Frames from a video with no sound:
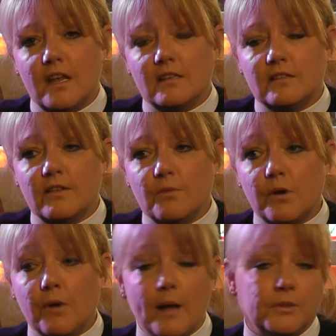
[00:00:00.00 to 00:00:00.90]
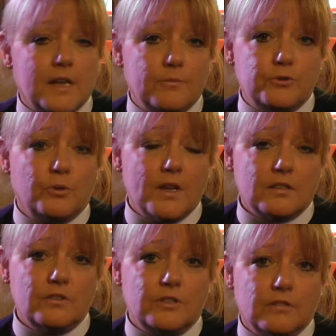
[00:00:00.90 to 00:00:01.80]
And so that we were able to come to a
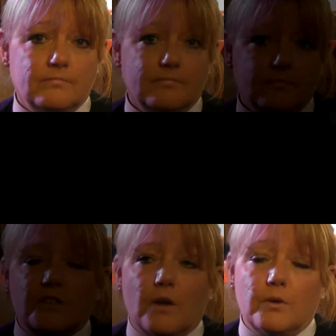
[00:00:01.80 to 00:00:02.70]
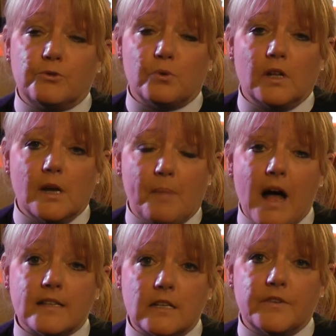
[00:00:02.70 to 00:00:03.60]
resolution. So it was really a
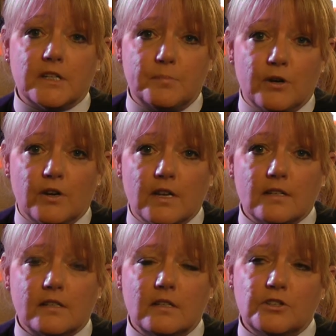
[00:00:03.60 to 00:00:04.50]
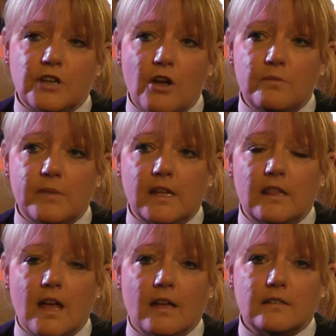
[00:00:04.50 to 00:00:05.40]
positive experience, and it showed me
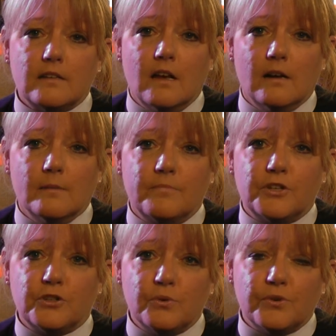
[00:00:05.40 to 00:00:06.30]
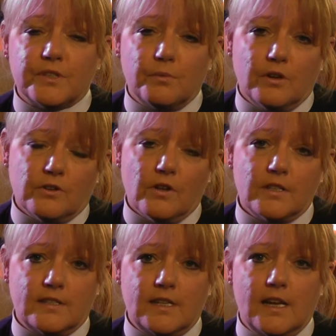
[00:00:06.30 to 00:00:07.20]
that the tools that we are taught
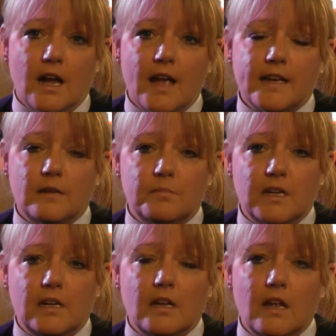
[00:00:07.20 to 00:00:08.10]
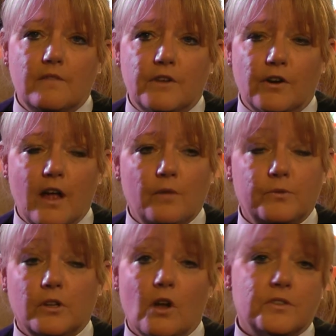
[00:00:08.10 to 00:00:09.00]
at CDI can be very
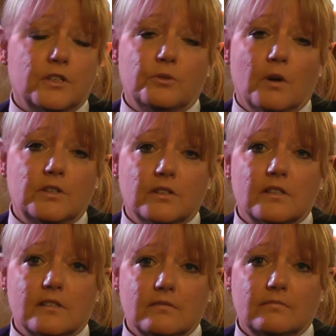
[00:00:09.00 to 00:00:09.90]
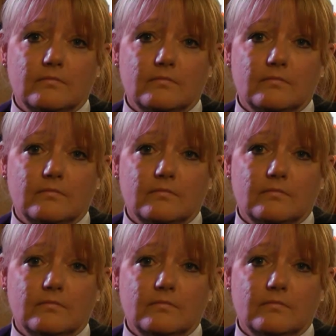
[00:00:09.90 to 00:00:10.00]
helpful in all situations.